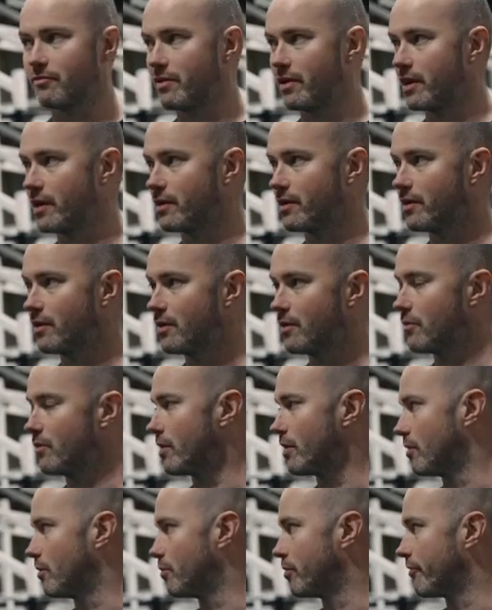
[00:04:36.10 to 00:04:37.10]
rig,
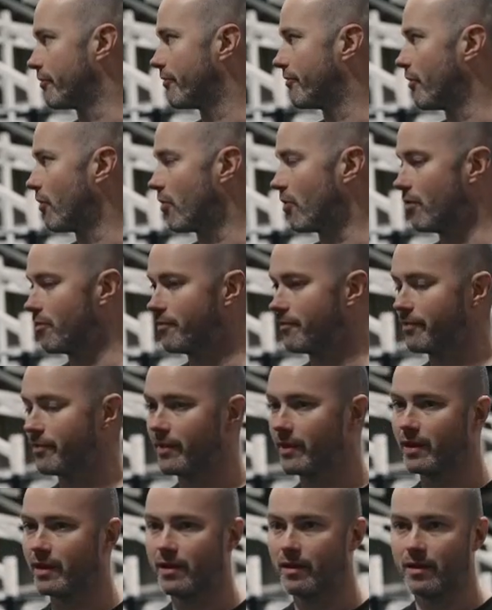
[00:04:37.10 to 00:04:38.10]
where they'll perform
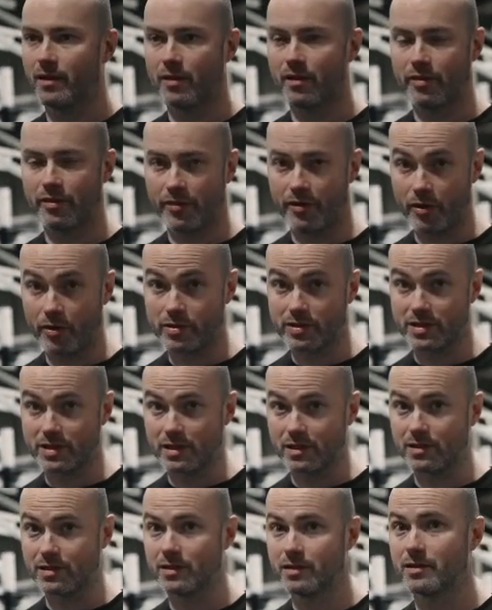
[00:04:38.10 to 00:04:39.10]
30